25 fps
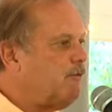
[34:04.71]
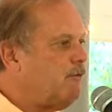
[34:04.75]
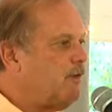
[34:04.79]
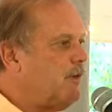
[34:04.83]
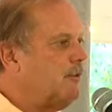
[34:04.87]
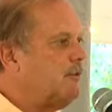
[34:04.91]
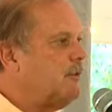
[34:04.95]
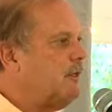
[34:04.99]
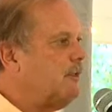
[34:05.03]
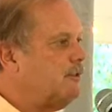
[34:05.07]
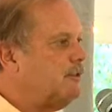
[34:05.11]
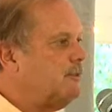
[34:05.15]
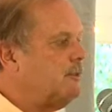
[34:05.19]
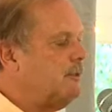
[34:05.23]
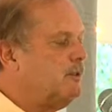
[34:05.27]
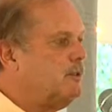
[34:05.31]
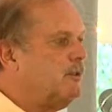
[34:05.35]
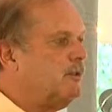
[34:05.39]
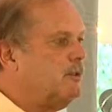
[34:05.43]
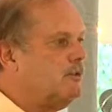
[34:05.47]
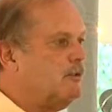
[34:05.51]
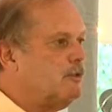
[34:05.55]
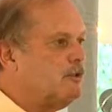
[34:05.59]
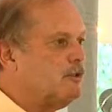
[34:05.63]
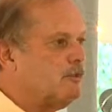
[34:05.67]
found that to be
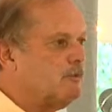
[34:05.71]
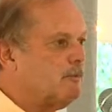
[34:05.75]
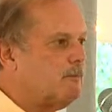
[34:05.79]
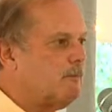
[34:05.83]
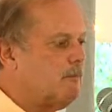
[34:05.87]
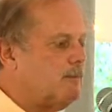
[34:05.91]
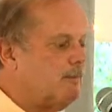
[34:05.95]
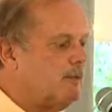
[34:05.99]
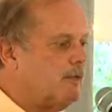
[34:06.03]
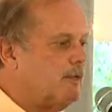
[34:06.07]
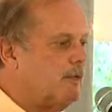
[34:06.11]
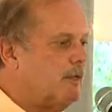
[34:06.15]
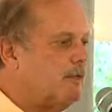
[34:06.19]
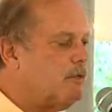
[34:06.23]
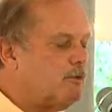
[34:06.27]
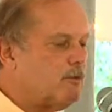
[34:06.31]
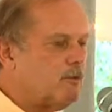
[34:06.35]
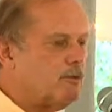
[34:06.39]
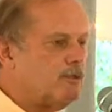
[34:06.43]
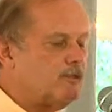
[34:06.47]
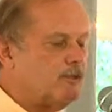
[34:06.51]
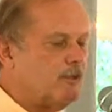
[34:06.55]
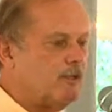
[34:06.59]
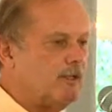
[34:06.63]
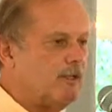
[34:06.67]
one of the most
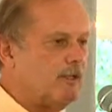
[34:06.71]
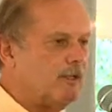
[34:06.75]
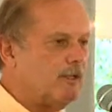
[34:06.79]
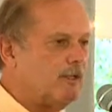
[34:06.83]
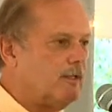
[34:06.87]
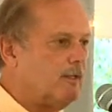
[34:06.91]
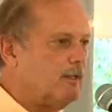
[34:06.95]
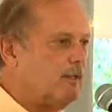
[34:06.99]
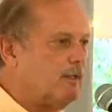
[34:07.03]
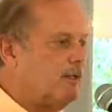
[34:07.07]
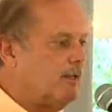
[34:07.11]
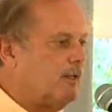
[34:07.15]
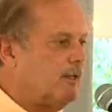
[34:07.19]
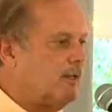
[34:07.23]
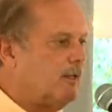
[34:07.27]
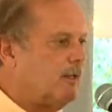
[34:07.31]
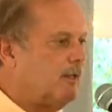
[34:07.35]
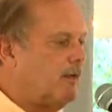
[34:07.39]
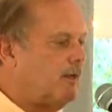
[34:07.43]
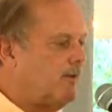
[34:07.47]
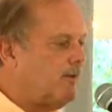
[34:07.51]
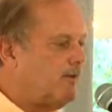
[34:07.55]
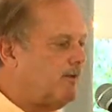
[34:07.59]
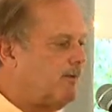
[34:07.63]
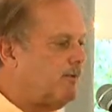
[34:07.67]
interesting
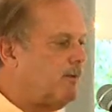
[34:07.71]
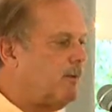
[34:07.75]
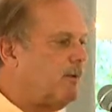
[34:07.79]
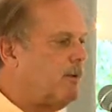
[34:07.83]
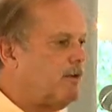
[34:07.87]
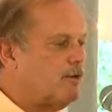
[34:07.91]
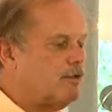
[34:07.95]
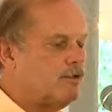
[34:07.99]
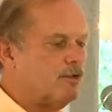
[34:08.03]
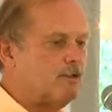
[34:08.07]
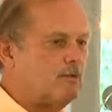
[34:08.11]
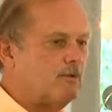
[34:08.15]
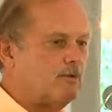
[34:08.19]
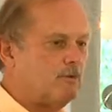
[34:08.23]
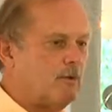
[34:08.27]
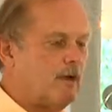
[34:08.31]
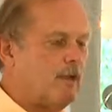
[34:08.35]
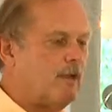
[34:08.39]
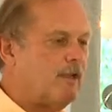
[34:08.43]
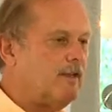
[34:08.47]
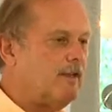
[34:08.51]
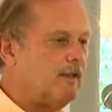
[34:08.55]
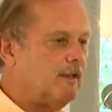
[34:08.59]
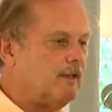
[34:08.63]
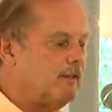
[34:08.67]
parts of
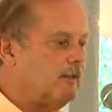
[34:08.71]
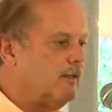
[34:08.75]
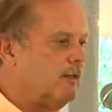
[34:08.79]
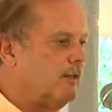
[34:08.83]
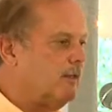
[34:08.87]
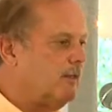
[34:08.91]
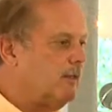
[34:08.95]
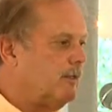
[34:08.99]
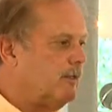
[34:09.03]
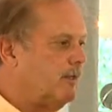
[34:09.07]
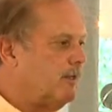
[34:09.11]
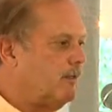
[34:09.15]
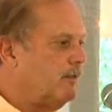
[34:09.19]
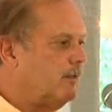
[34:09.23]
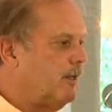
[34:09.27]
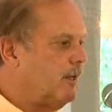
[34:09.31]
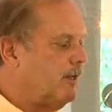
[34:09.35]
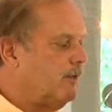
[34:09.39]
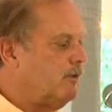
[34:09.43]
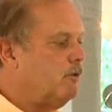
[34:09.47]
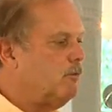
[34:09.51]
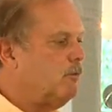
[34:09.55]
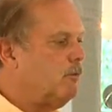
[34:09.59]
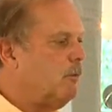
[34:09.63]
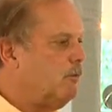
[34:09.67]
writing, in
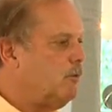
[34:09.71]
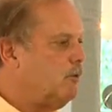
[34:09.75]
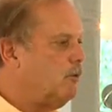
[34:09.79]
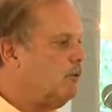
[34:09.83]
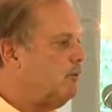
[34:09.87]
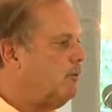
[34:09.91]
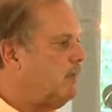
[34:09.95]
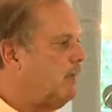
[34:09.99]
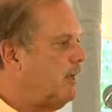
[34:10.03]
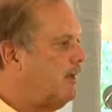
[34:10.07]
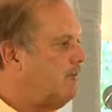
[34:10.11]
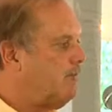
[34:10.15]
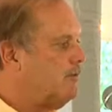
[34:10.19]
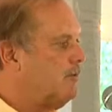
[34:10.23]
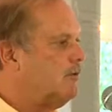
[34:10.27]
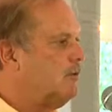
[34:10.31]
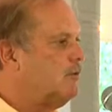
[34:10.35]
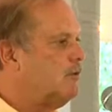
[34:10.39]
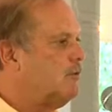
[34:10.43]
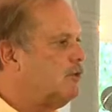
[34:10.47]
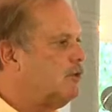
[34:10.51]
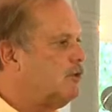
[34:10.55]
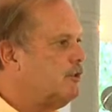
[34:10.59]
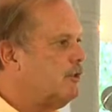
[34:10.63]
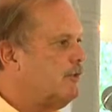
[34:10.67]
that what you would have to
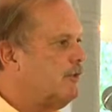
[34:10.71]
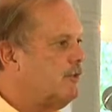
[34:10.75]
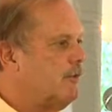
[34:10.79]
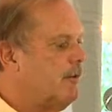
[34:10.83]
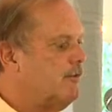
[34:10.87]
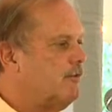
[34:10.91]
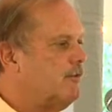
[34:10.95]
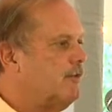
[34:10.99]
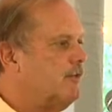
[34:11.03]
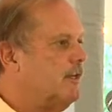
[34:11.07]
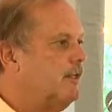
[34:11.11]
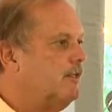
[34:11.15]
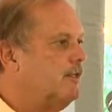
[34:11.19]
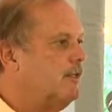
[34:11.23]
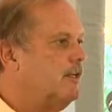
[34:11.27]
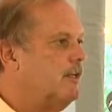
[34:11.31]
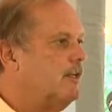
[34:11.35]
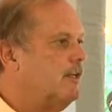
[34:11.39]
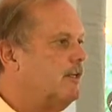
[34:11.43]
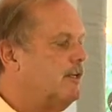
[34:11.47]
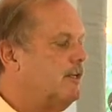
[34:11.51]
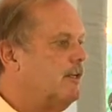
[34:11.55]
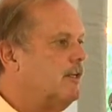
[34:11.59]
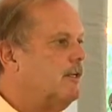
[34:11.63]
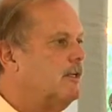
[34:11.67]
do is you'd have to
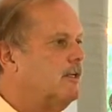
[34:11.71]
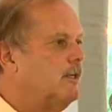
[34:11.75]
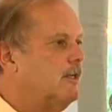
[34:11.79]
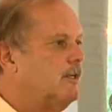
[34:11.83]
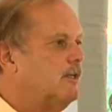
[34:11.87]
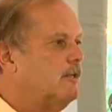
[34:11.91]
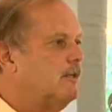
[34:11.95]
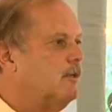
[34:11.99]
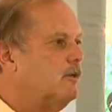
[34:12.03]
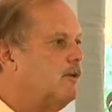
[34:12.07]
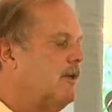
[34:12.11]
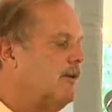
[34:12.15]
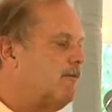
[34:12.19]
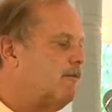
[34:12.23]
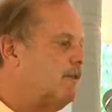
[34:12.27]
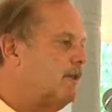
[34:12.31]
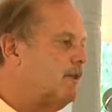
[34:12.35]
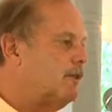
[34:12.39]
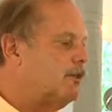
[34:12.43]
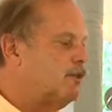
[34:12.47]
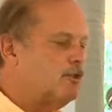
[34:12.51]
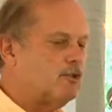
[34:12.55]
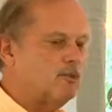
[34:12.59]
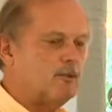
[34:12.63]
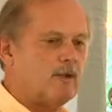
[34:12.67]

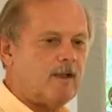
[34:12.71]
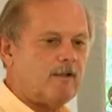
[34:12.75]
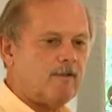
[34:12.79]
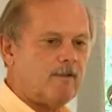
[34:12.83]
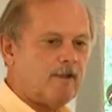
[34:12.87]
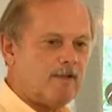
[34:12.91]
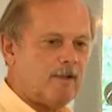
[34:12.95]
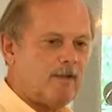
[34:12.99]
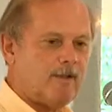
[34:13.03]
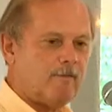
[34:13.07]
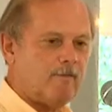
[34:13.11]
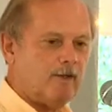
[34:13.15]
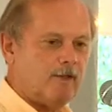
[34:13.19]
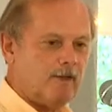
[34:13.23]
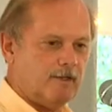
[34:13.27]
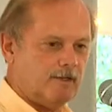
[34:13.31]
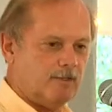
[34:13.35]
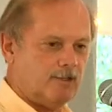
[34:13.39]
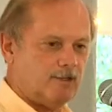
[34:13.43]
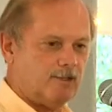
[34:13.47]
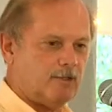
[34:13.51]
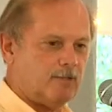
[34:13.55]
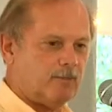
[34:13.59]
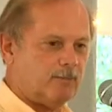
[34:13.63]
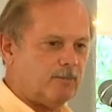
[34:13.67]
get surrounding
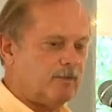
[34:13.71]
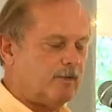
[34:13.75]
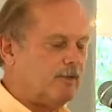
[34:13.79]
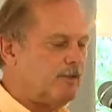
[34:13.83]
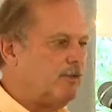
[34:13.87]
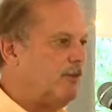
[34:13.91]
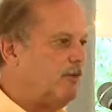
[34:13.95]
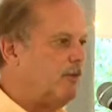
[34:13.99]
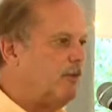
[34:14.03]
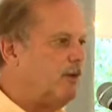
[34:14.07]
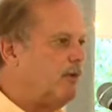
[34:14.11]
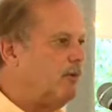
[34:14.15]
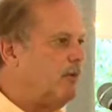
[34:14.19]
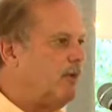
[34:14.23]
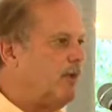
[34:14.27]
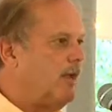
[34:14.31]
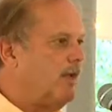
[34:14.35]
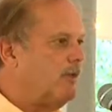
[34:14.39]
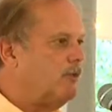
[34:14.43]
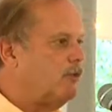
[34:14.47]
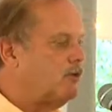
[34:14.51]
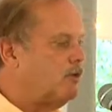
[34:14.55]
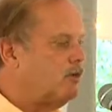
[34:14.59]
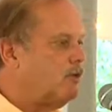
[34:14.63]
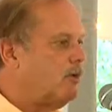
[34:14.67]
evidence, you know,
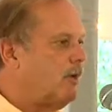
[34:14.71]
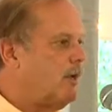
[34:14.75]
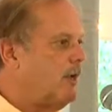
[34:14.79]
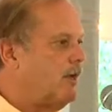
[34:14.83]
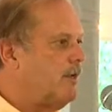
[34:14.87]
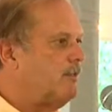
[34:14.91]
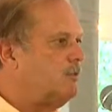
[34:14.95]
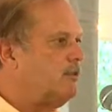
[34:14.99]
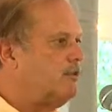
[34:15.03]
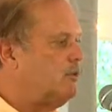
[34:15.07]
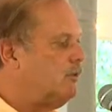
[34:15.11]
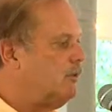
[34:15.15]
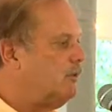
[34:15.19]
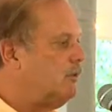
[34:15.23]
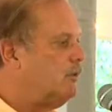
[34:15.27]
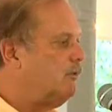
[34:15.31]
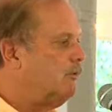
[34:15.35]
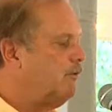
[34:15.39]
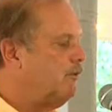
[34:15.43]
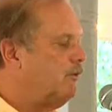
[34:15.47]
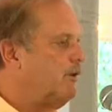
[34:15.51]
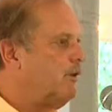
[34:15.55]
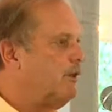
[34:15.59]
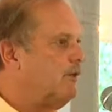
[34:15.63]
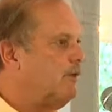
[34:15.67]
and try to
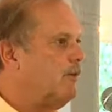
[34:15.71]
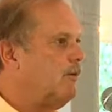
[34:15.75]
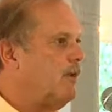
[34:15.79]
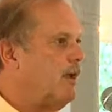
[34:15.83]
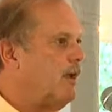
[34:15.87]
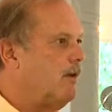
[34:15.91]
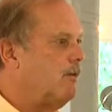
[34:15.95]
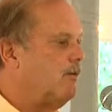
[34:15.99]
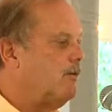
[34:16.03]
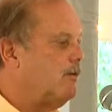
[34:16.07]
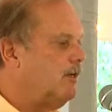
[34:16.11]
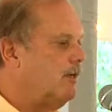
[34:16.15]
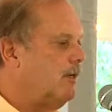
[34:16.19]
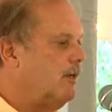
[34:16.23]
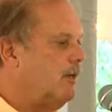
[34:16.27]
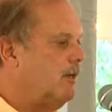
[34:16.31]
figure out